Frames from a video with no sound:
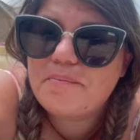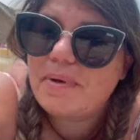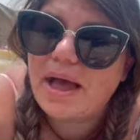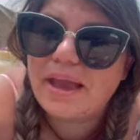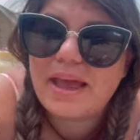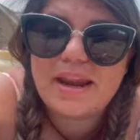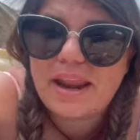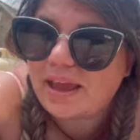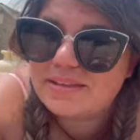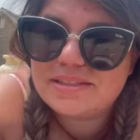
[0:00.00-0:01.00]
my
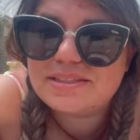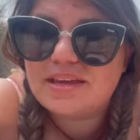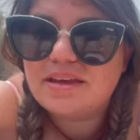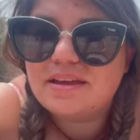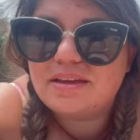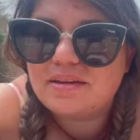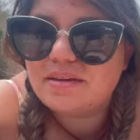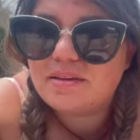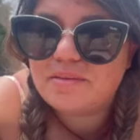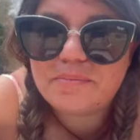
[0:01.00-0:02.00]
next
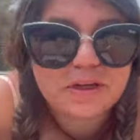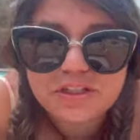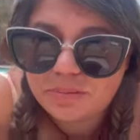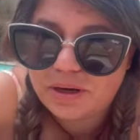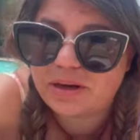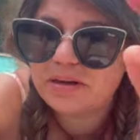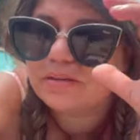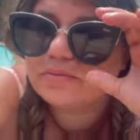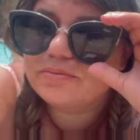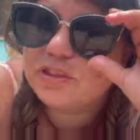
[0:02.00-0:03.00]
booktuber
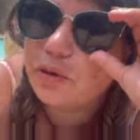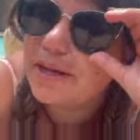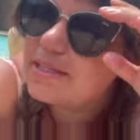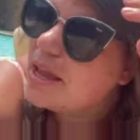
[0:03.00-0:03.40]
choice,